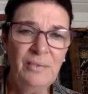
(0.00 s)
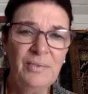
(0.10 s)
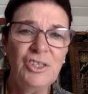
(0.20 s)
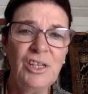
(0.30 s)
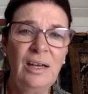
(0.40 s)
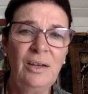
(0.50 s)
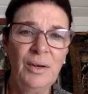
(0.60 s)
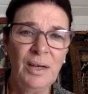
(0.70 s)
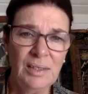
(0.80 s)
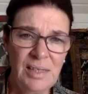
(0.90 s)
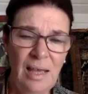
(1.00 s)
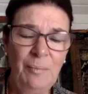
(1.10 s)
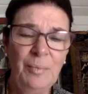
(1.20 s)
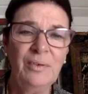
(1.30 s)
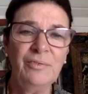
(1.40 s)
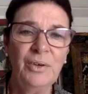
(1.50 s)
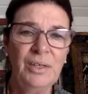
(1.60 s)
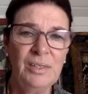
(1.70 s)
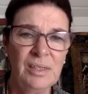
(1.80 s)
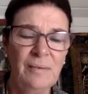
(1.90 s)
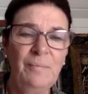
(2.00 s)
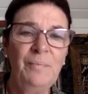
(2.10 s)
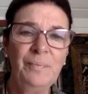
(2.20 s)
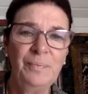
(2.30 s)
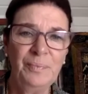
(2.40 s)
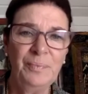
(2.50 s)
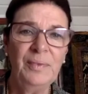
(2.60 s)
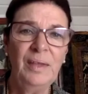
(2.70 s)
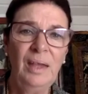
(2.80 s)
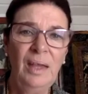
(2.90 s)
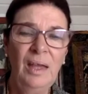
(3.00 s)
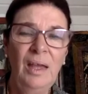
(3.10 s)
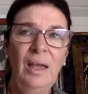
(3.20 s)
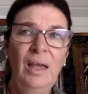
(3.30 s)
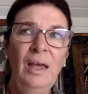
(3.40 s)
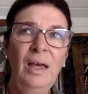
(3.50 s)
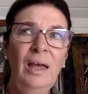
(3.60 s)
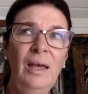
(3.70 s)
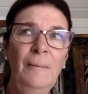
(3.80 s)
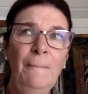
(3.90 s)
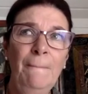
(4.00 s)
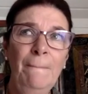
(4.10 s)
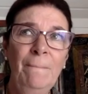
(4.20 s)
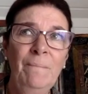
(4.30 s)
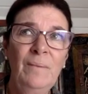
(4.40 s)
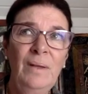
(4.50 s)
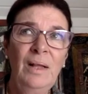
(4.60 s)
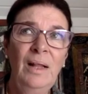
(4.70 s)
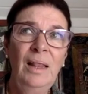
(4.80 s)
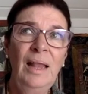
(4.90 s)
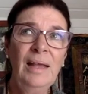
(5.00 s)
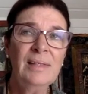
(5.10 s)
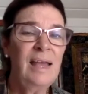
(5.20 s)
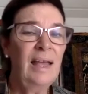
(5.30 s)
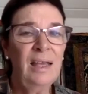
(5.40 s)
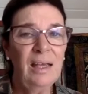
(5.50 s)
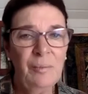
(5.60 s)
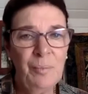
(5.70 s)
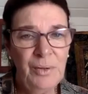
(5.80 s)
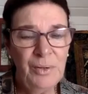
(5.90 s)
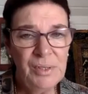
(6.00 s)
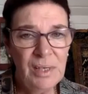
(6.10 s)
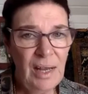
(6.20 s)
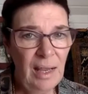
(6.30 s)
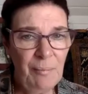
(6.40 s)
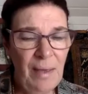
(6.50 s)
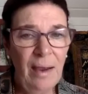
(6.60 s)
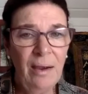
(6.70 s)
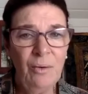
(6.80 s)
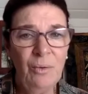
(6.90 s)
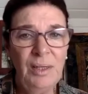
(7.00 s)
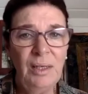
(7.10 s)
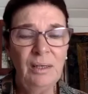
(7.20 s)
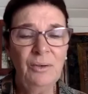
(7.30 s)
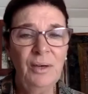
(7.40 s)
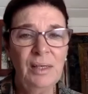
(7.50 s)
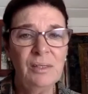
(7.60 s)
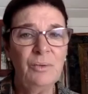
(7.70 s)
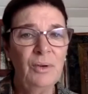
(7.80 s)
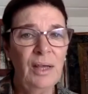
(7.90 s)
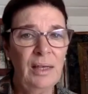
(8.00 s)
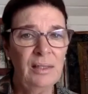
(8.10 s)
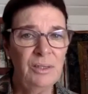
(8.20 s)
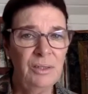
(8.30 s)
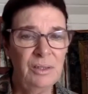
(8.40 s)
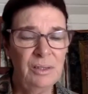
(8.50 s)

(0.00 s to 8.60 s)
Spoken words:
the shadow archetype, of course. Mhm. Um, like psyche can produce a nightmare when the ego has a wrong attitude,